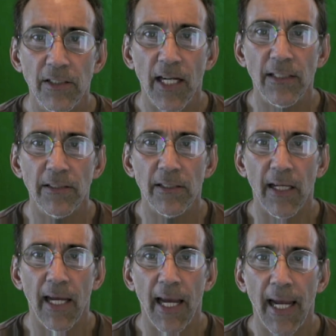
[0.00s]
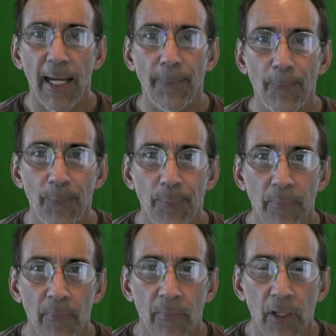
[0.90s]
just a
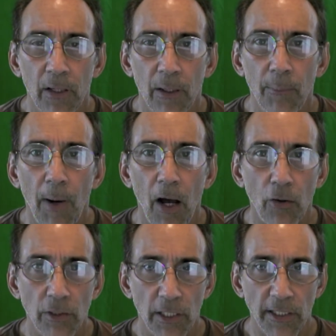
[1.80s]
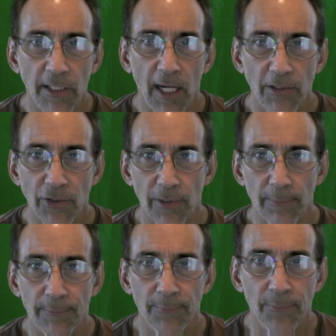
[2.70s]
mild concussion.
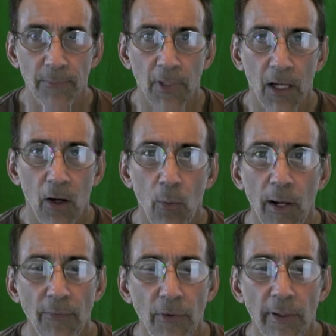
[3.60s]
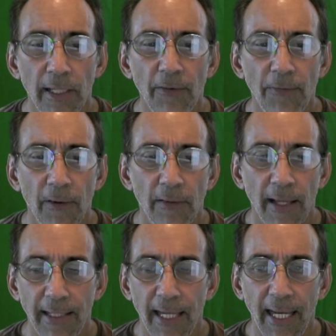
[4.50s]
However, if
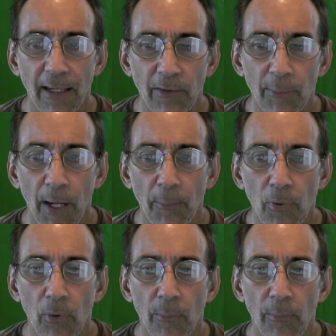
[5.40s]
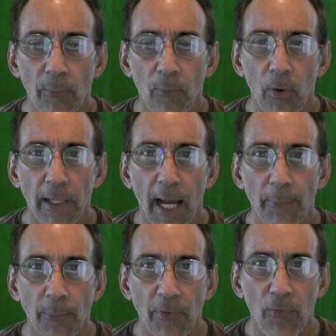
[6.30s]
they can't remember what
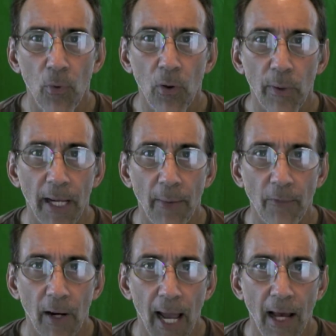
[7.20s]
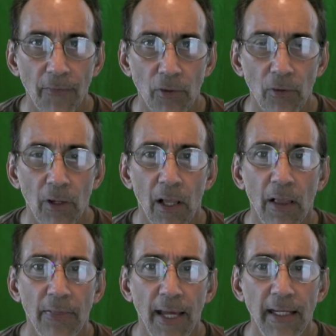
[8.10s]
happened before, what happened after,
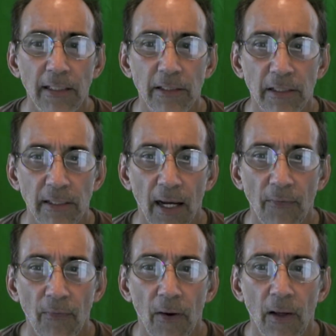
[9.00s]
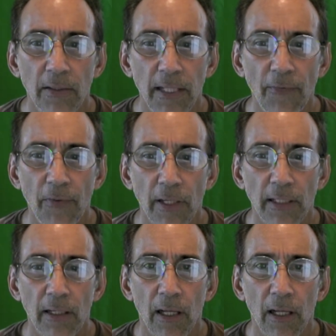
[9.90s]
then it's a definite